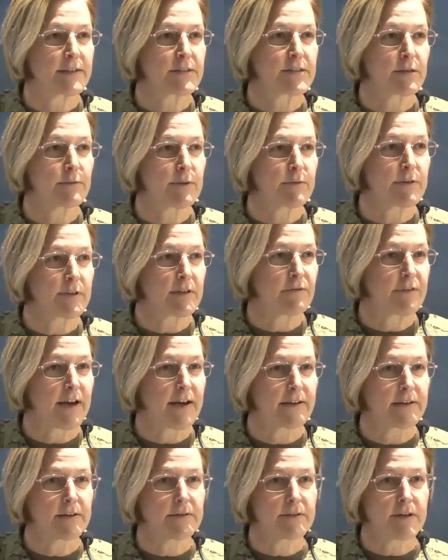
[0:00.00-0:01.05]
and so we really
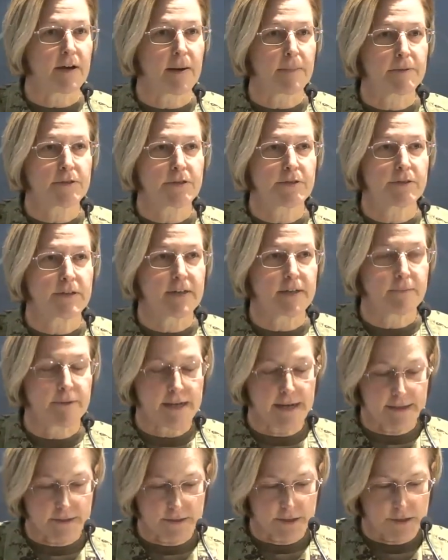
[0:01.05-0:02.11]
value the opportunity we
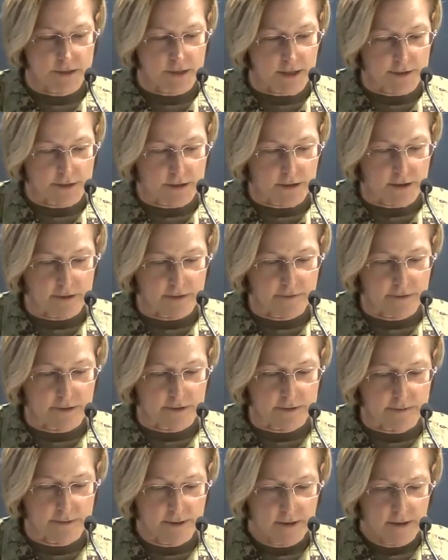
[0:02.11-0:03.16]
get to talk to all of
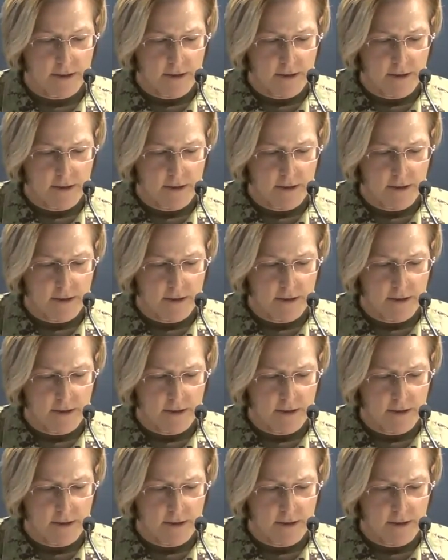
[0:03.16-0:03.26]
you.